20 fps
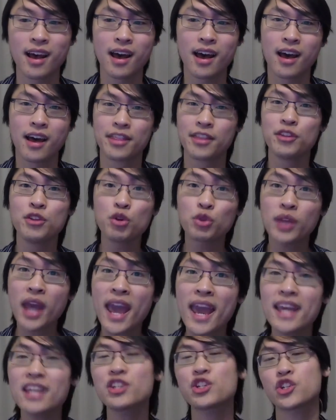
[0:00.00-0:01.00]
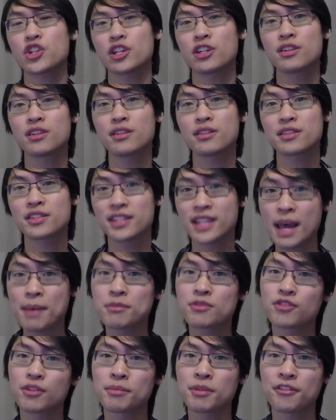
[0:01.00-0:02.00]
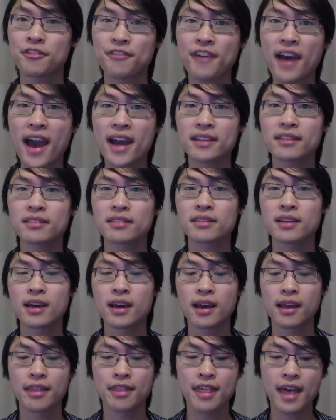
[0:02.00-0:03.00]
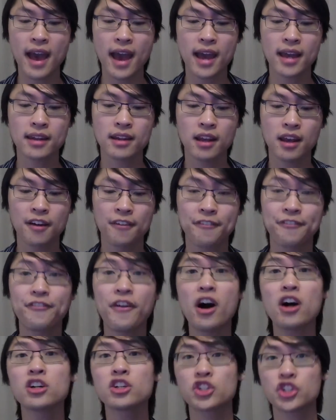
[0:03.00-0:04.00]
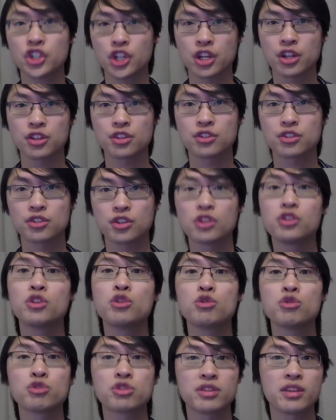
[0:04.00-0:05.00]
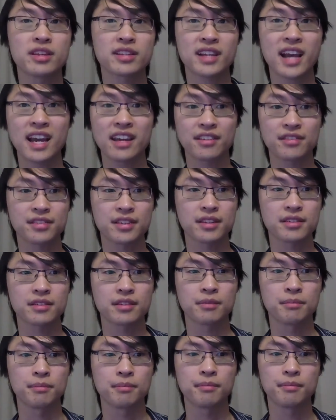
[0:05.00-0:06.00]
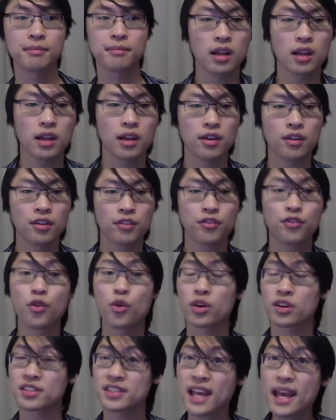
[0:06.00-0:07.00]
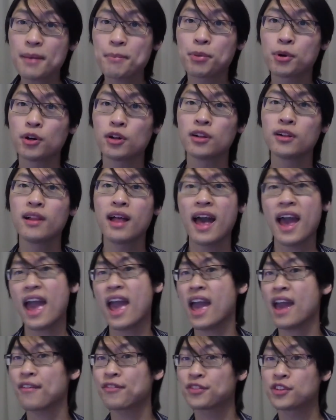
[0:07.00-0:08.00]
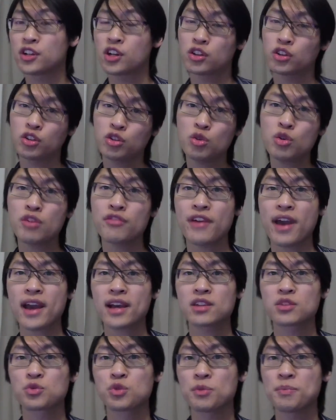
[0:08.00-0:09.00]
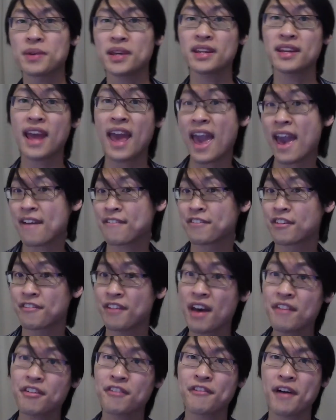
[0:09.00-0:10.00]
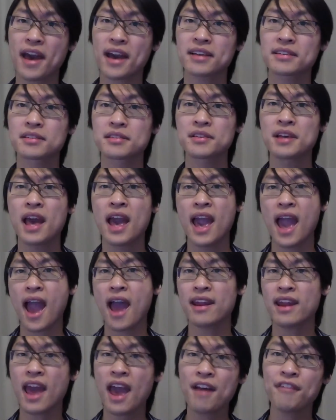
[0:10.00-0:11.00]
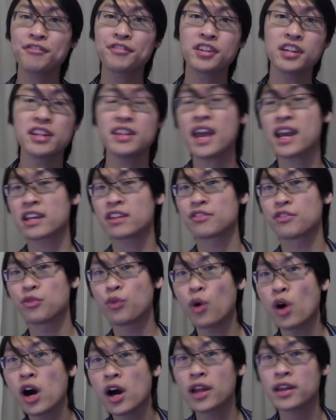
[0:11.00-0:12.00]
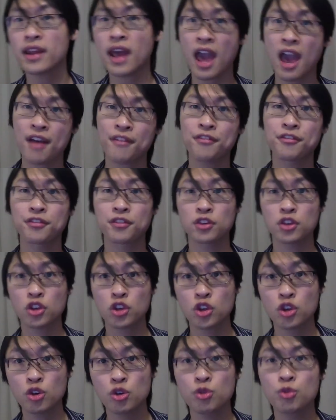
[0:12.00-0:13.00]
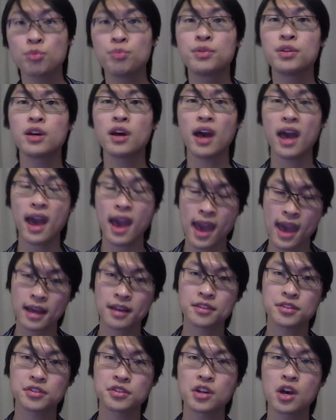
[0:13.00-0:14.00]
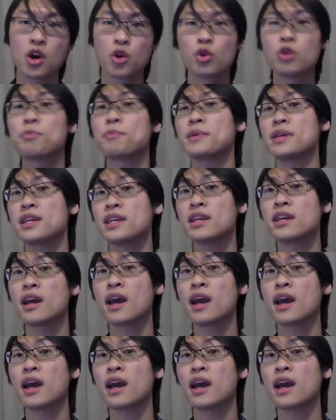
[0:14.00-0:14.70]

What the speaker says: The notation stems from the fact that functions use this kind of system. For example, f to the 2 of x would mean f of x, and f to the -1 f cubed x would be